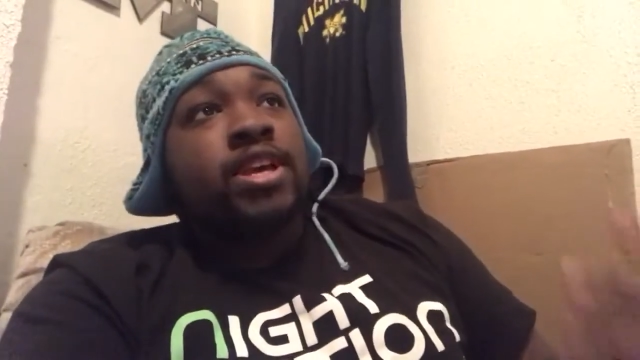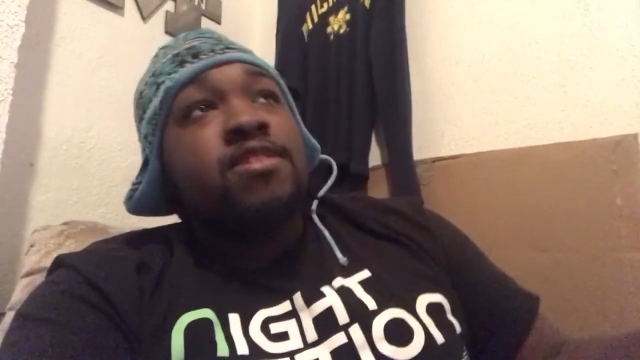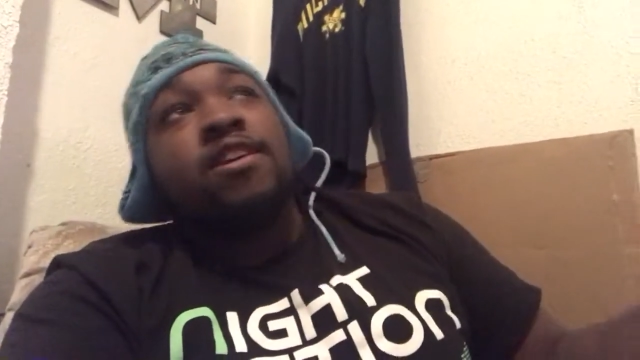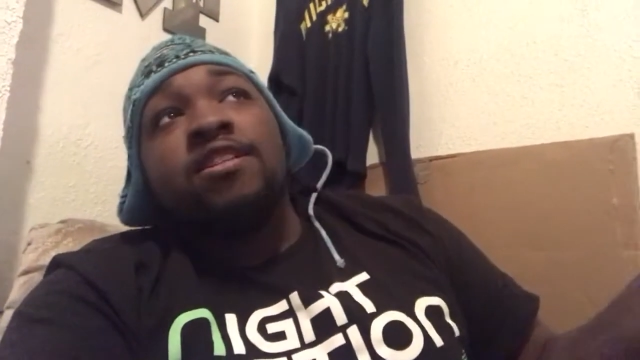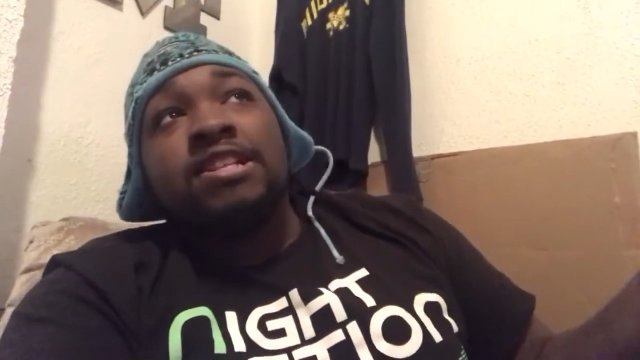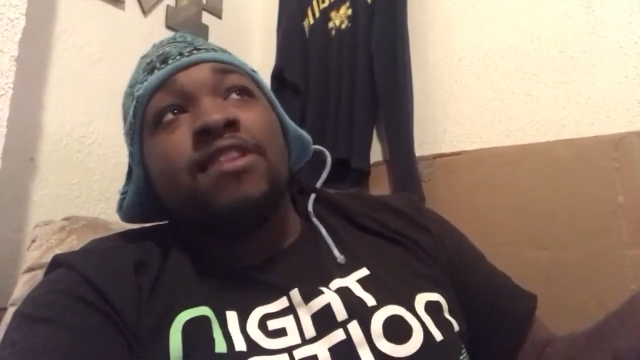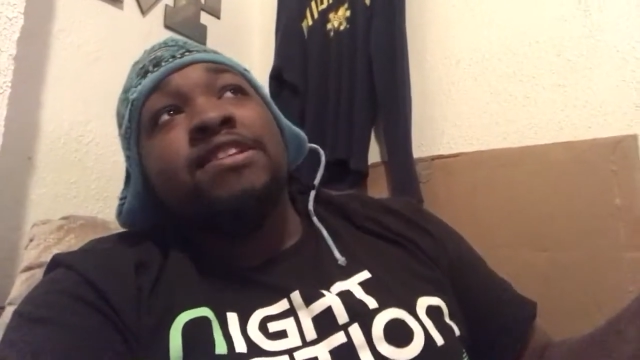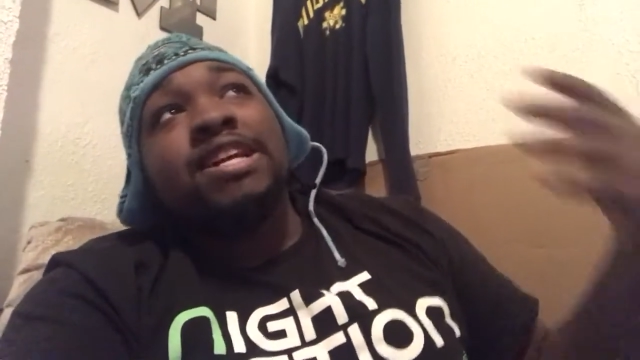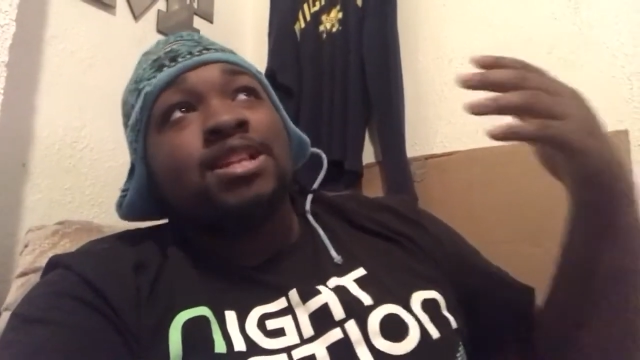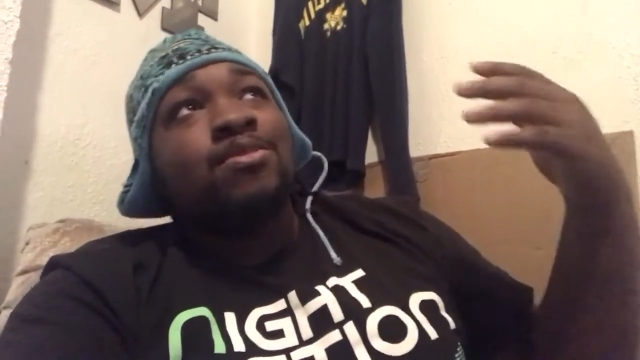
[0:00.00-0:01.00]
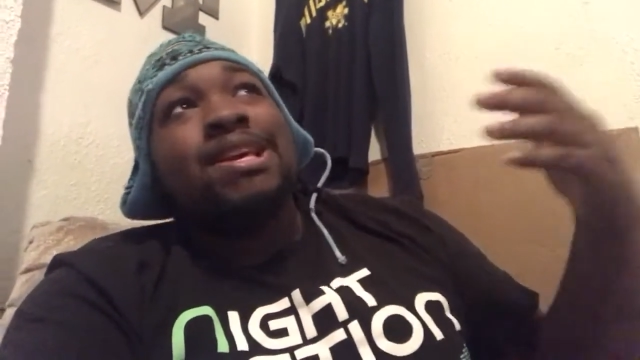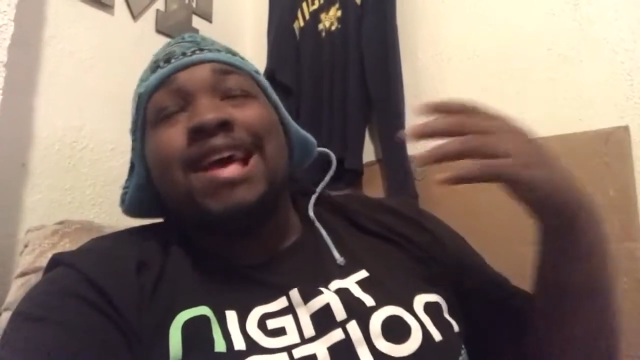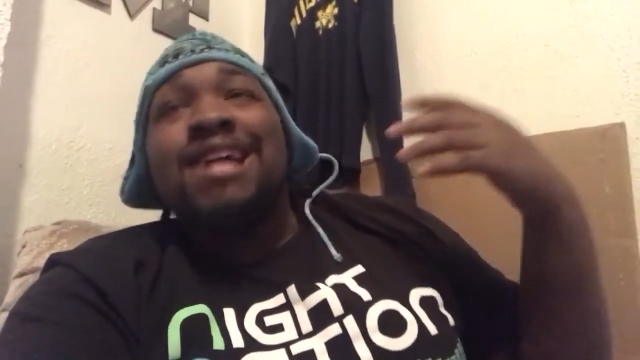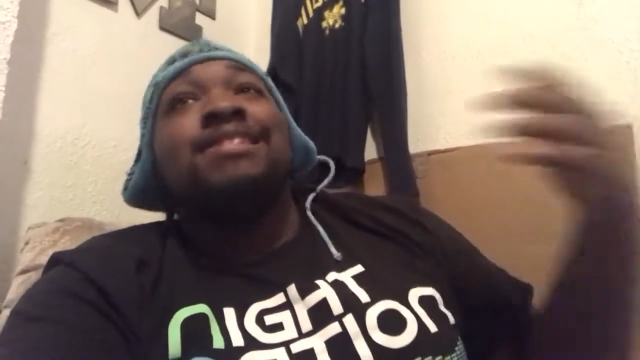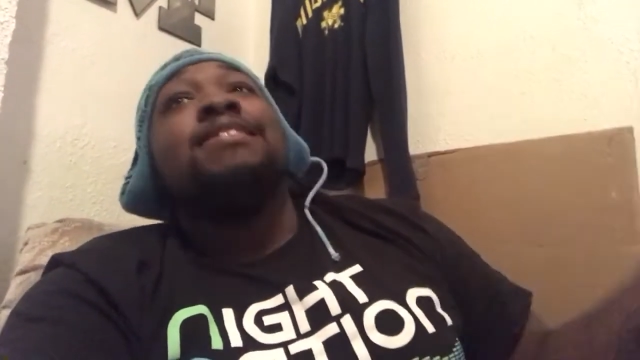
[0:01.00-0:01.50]
He turned out not to
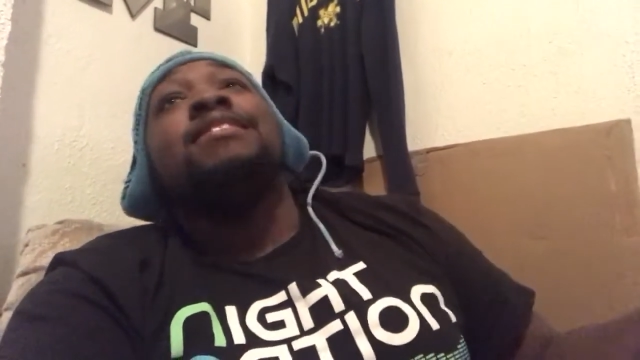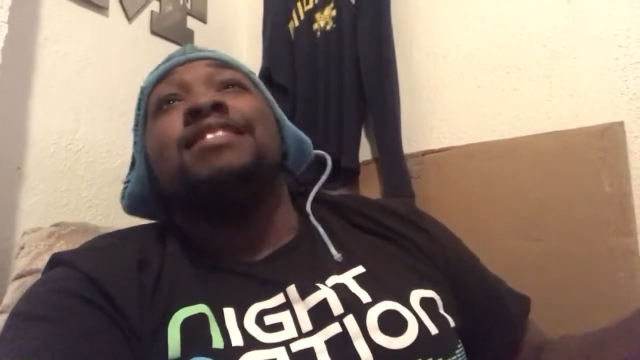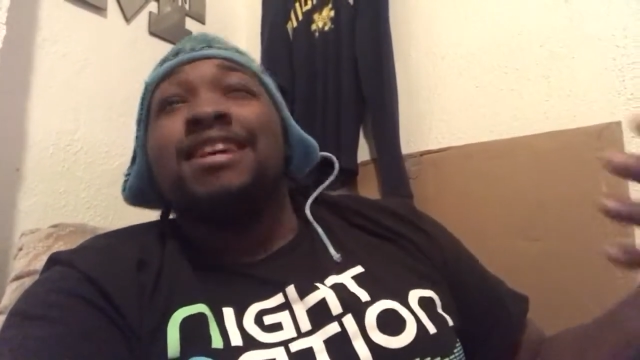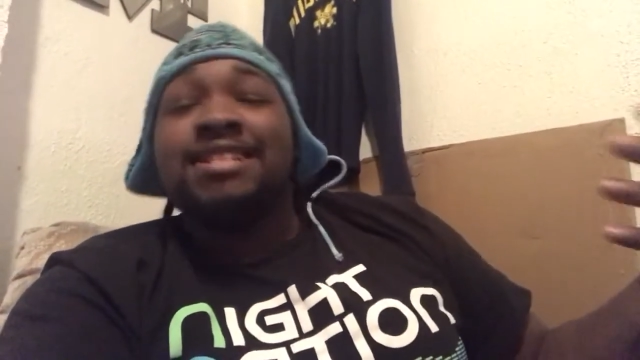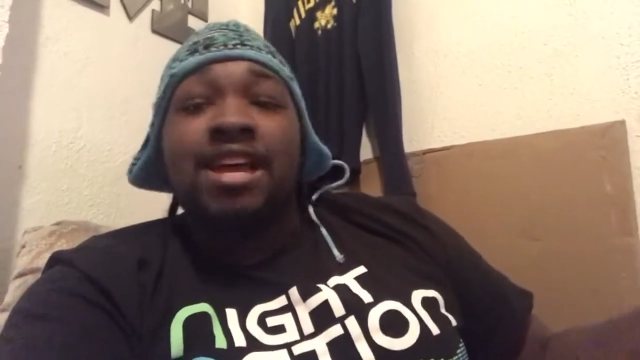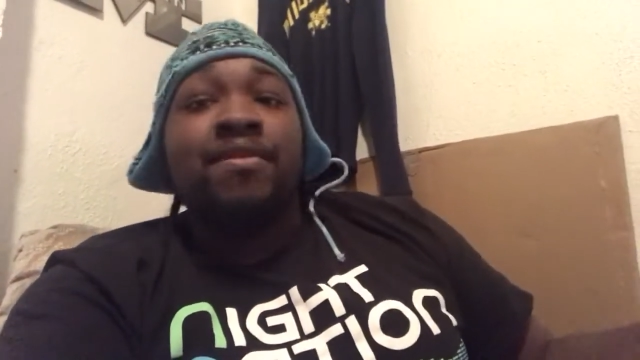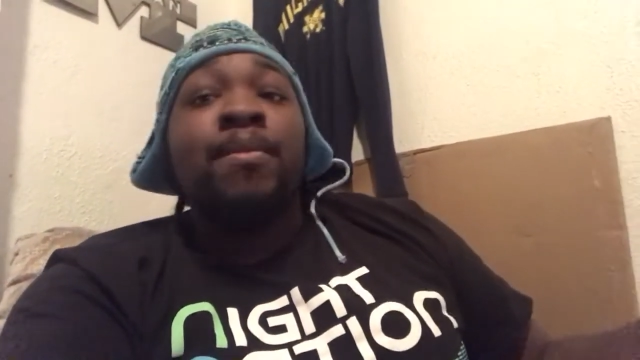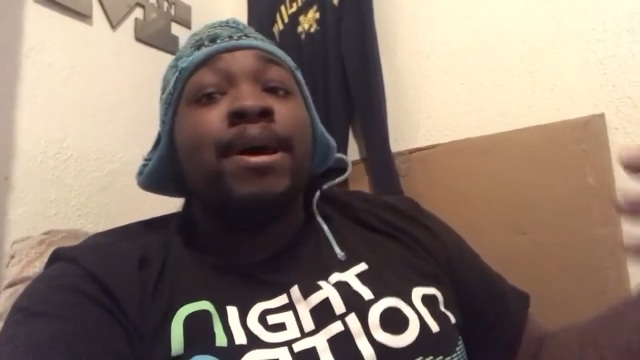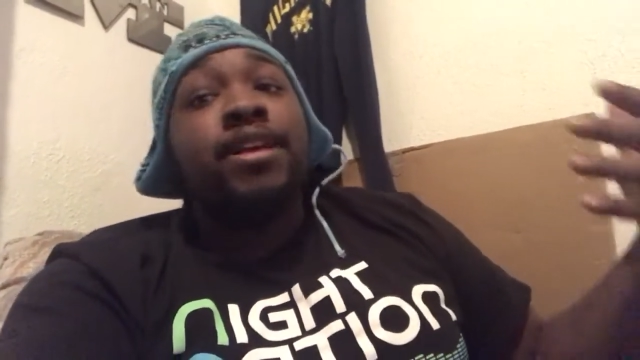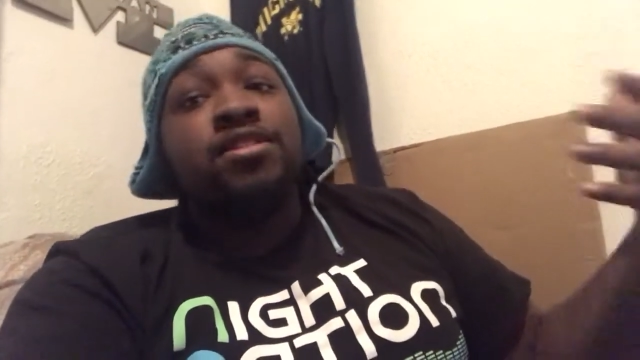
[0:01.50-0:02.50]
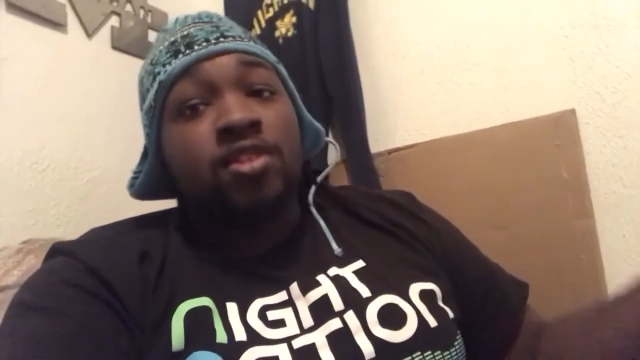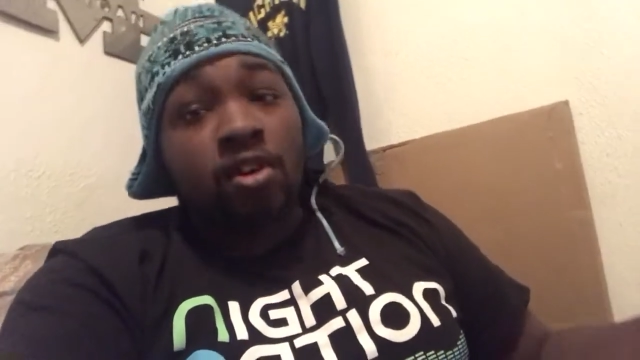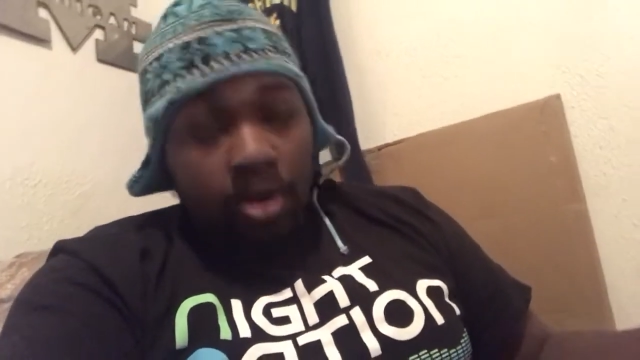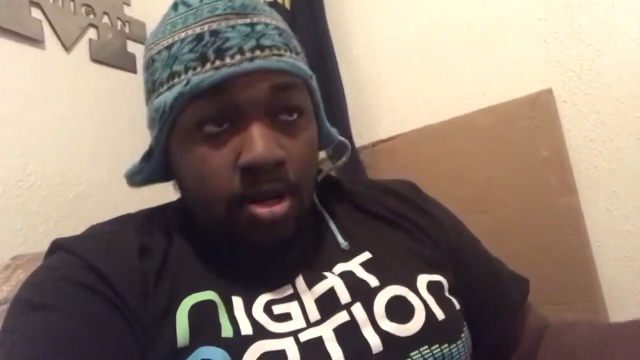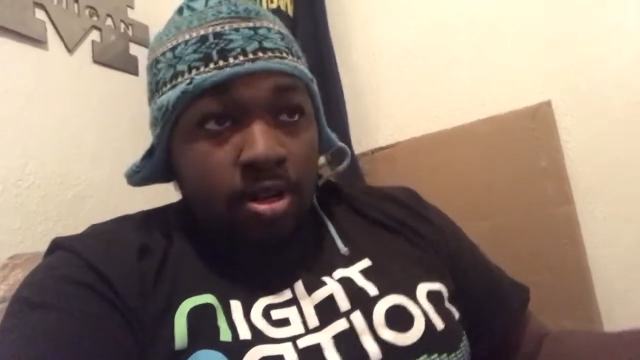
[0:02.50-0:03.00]
be as good as everybody
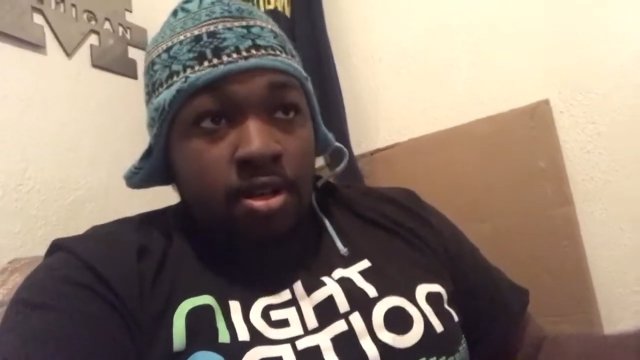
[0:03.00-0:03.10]
thought,